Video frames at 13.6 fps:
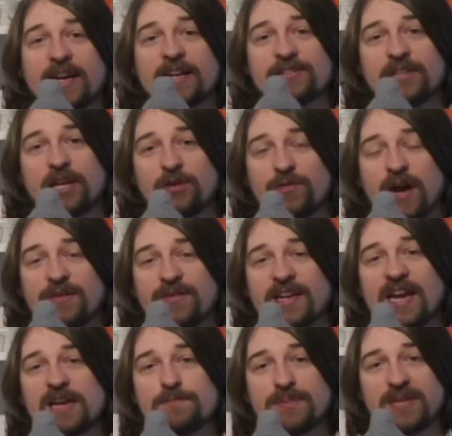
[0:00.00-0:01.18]
instead of having
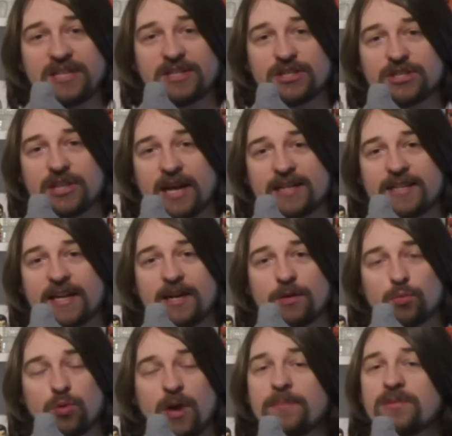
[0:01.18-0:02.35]
a beast and a
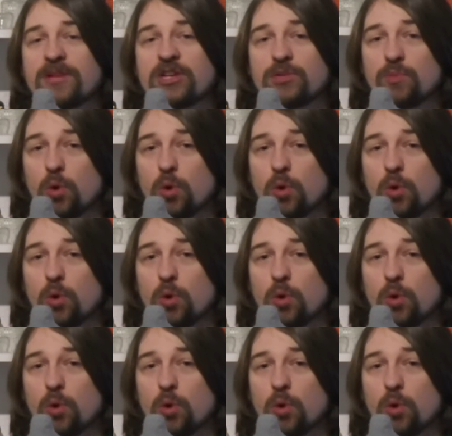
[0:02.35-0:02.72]
remnant